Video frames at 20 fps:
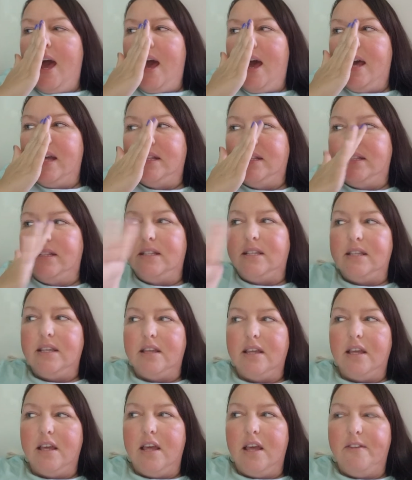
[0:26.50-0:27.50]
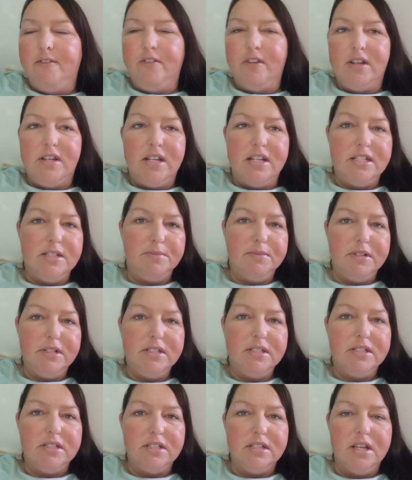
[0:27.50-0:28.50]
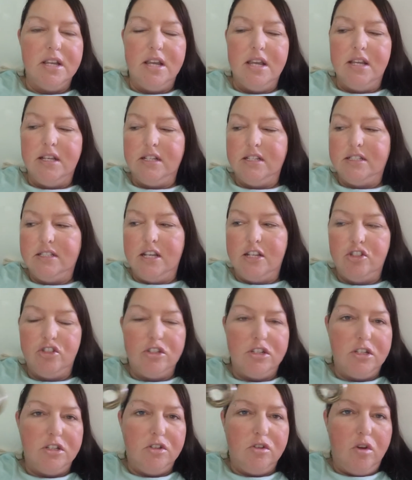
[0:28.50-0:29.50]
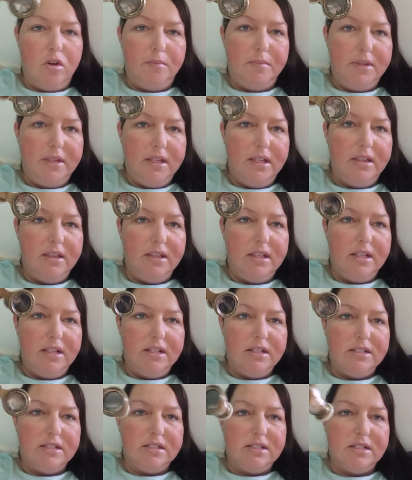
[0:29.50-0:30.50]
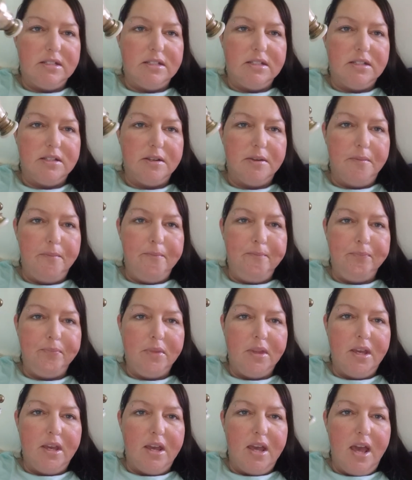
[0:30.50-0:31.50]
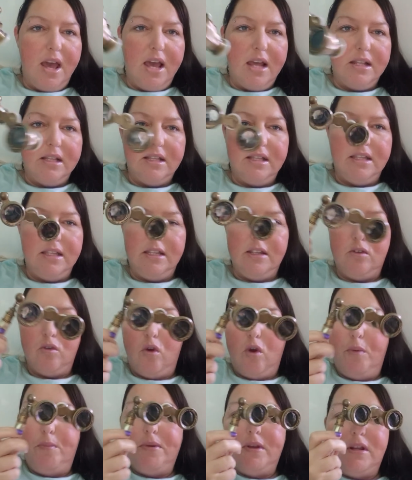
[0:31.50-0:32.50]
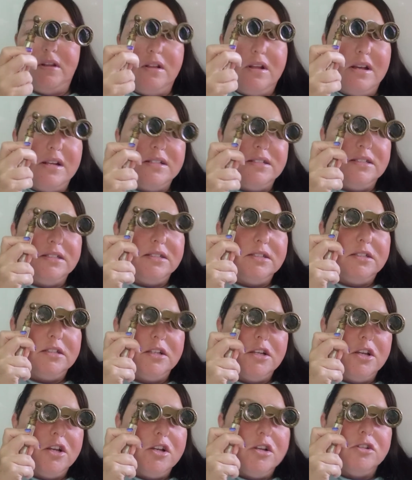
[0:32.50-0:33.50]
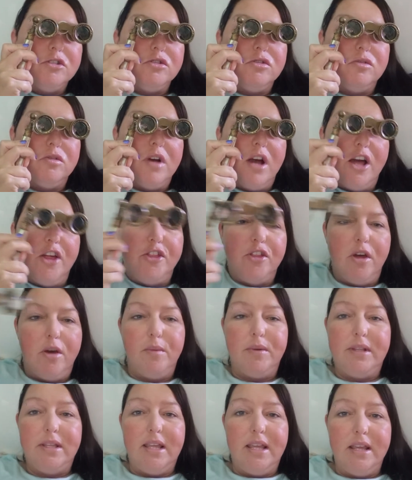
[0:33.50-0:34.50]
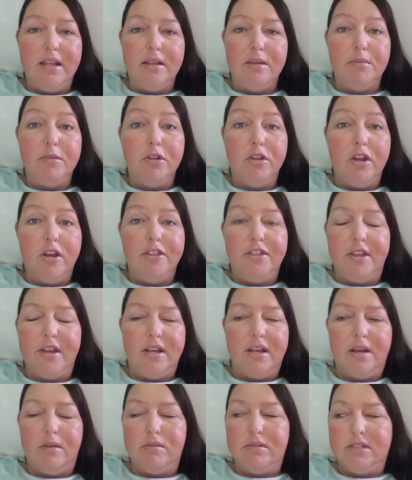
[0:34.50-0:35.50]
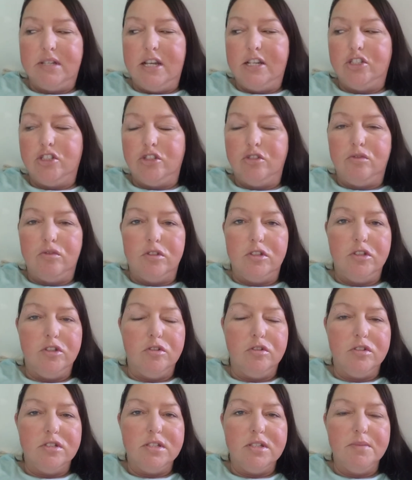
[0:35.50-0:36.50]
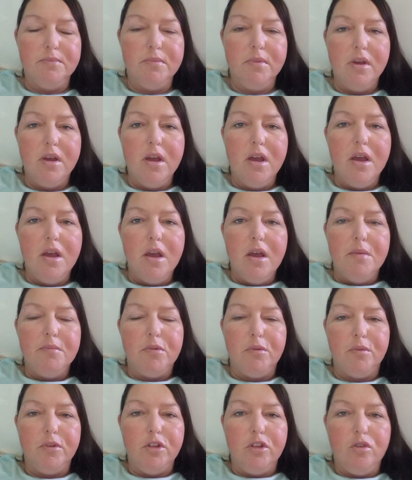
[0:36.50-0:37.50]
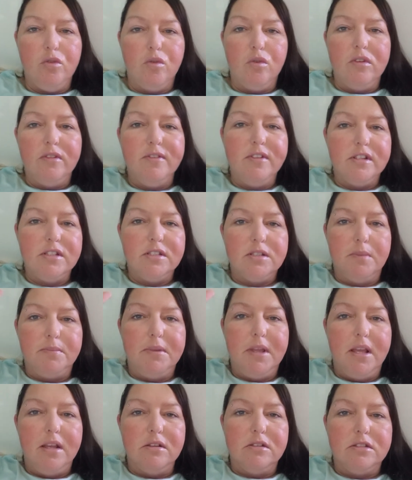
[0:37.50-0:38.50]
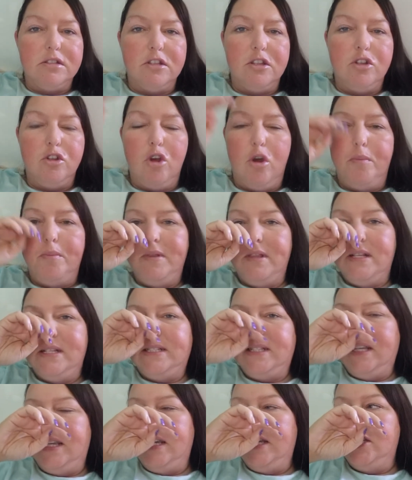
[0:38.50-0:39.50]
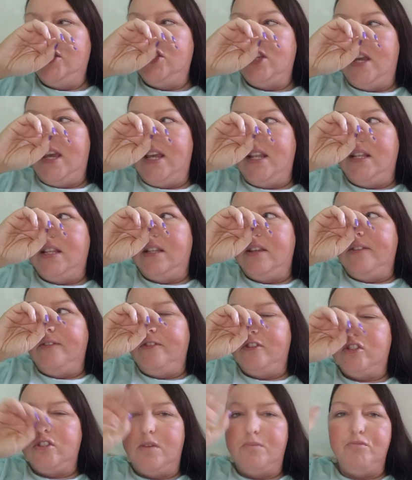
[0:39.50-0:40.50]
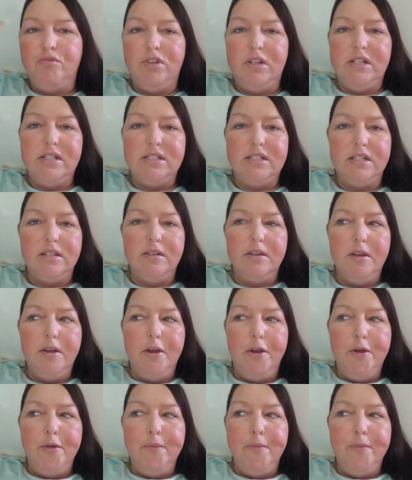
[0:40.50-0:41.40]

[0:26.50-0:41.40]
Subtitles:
And for Christmas, Cassandra had got me these antique opera glasses, so I thought I would take them, not thinking I was actually going to use them. But when you go, they've got subtitles at the top of the stage, and for some reason,